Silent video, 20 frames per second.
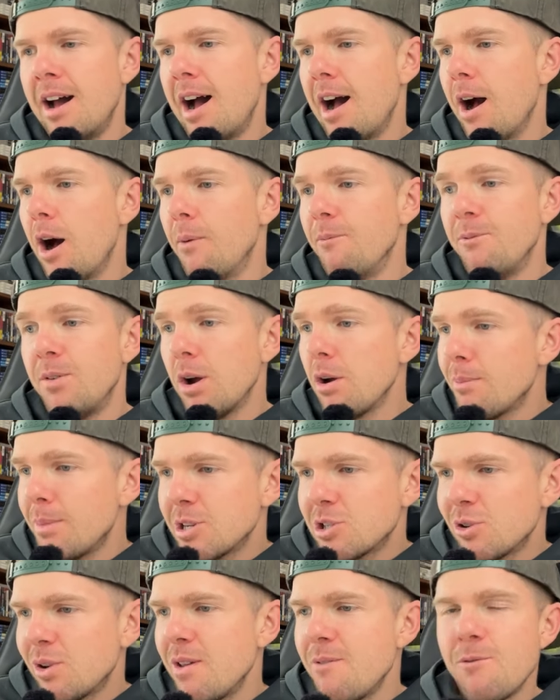Uh, I'm very
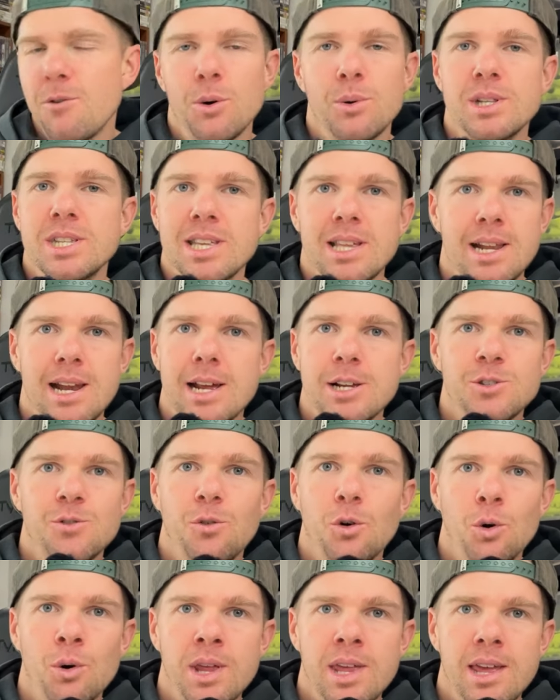much looking forward to the
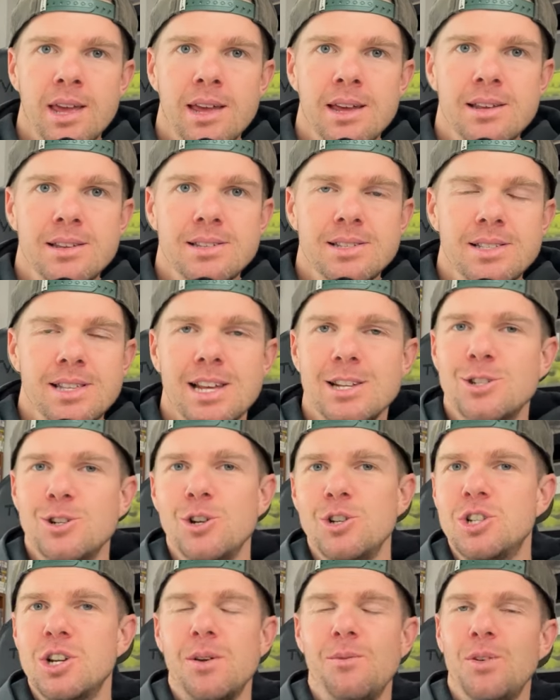next four years. These
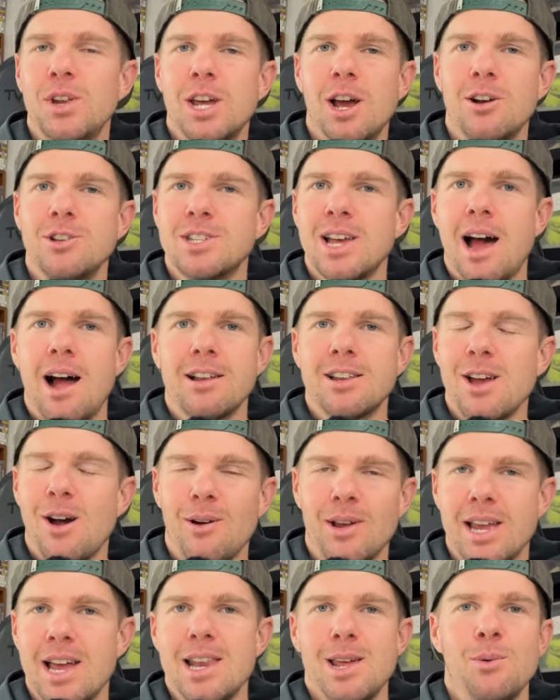YouTube videos aren't
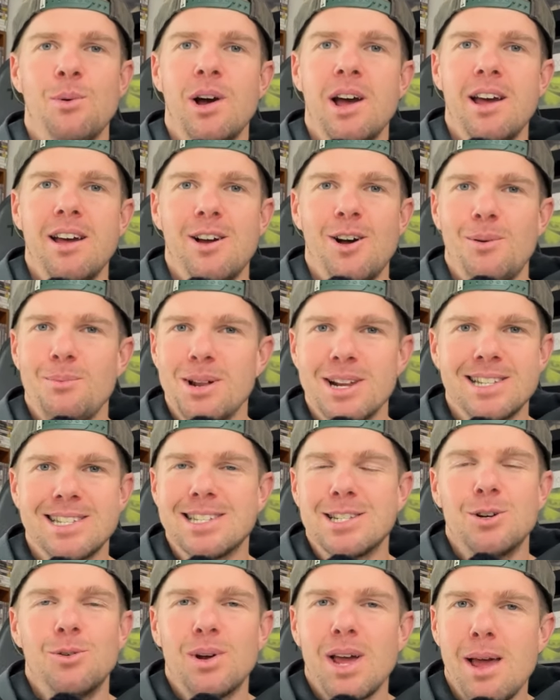going anywhere. I'm going to
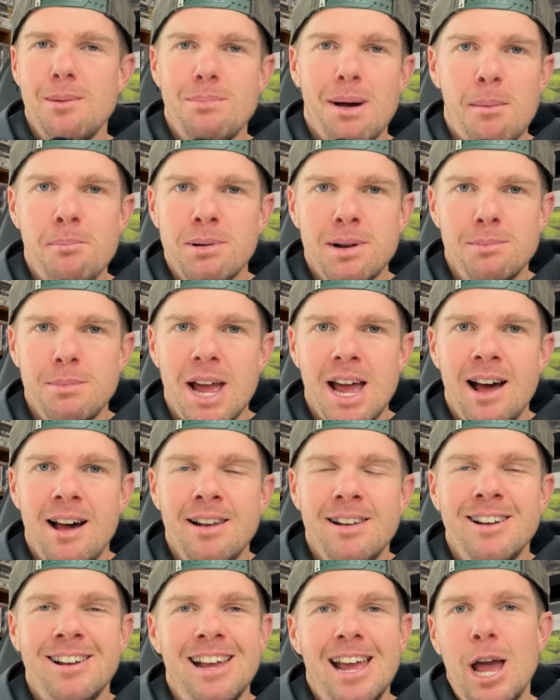still keep pumping them
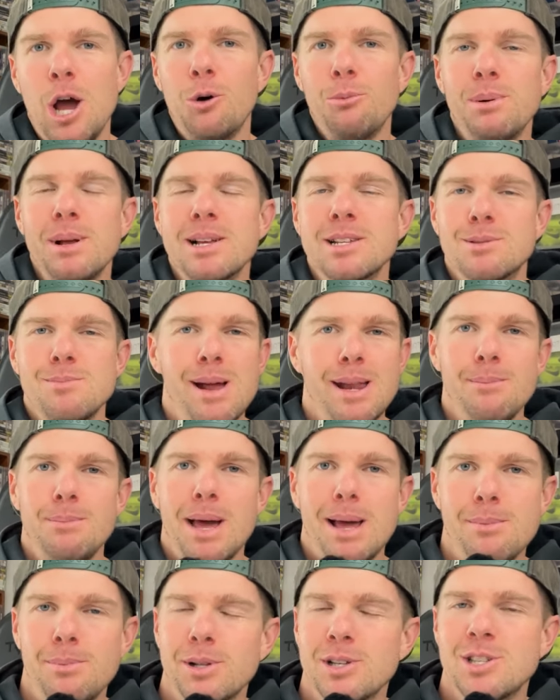out, helping as many
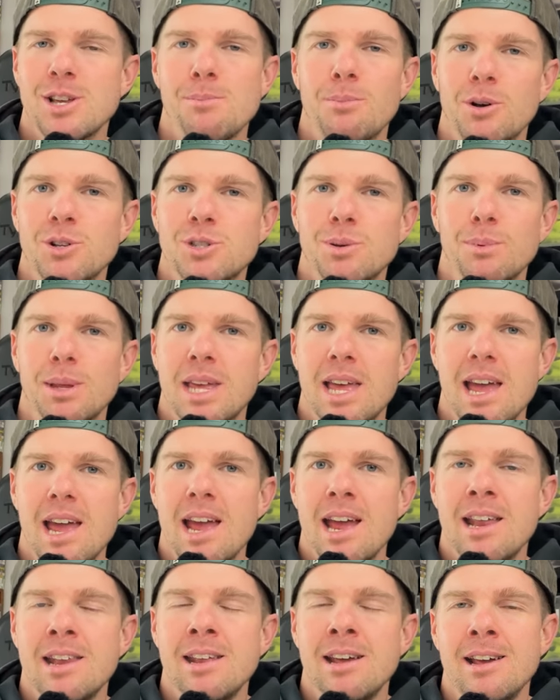people as I possibly
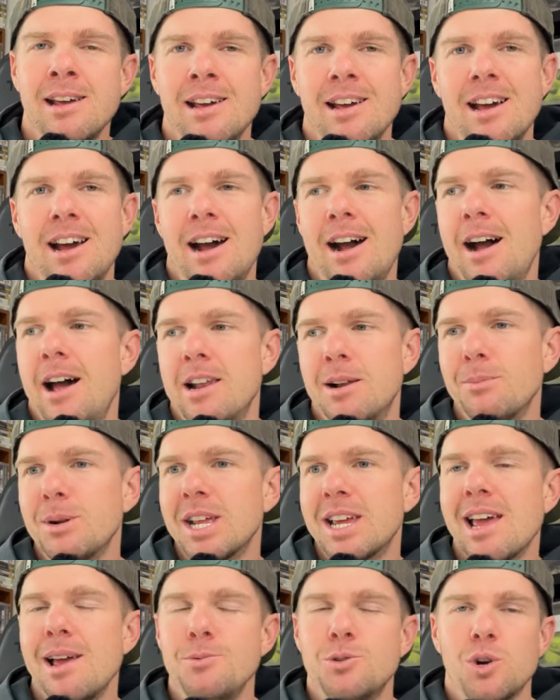can, uh, and I'm
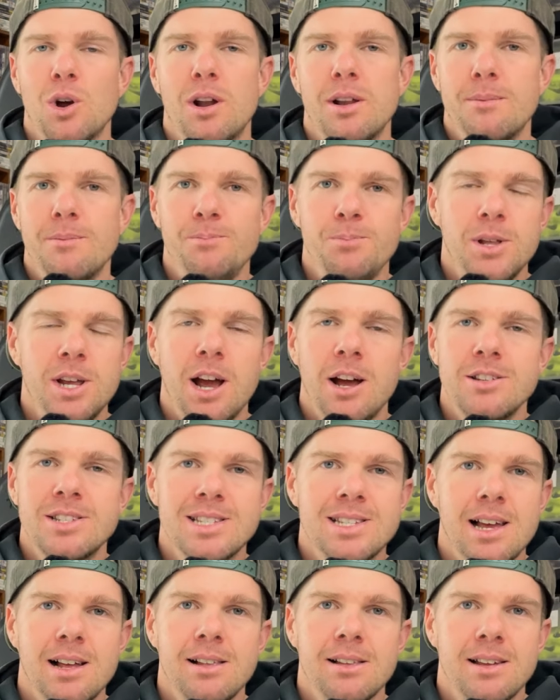going to keep trying to you know
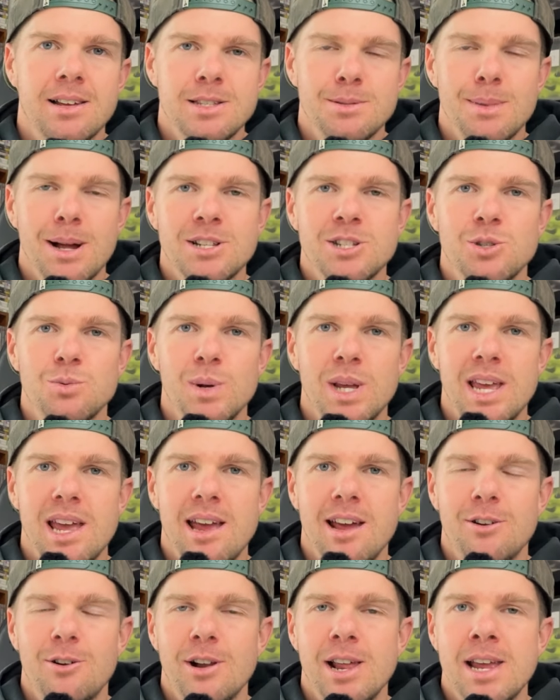sell as much as we
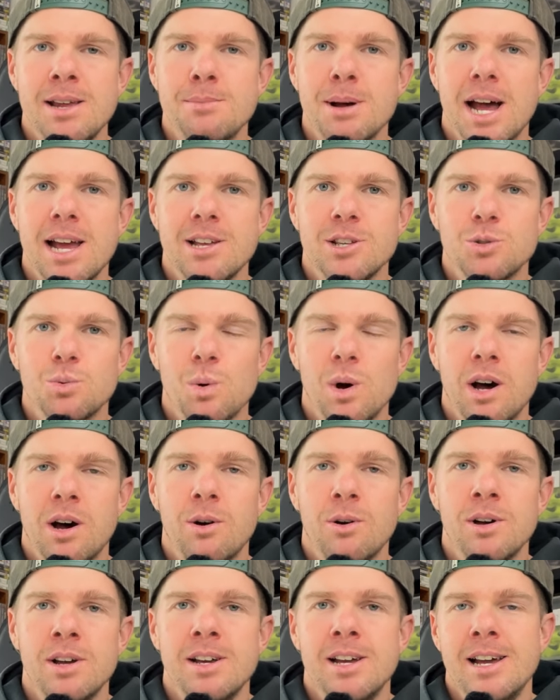can on eBay as
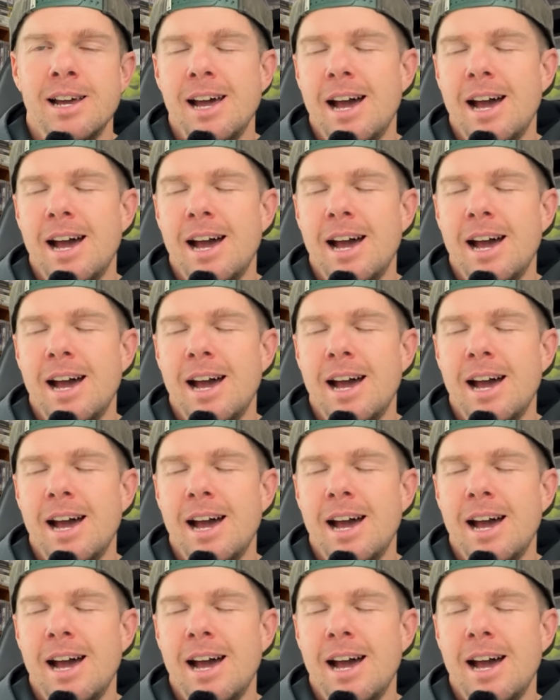well.